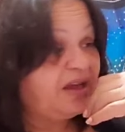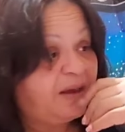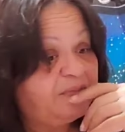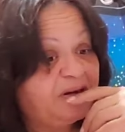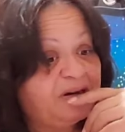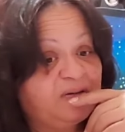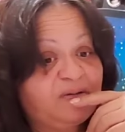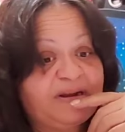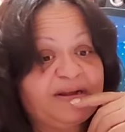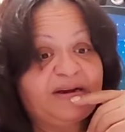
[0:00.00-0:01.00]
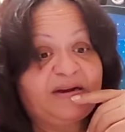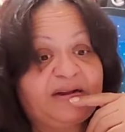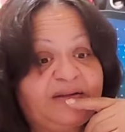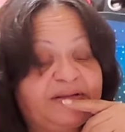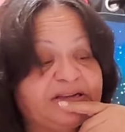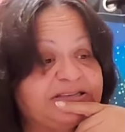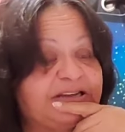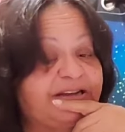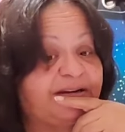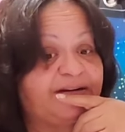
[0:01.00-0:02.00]
think I'm going to go ahead and leave this
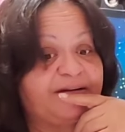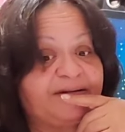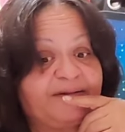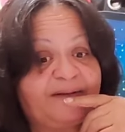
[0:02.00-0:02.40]
here.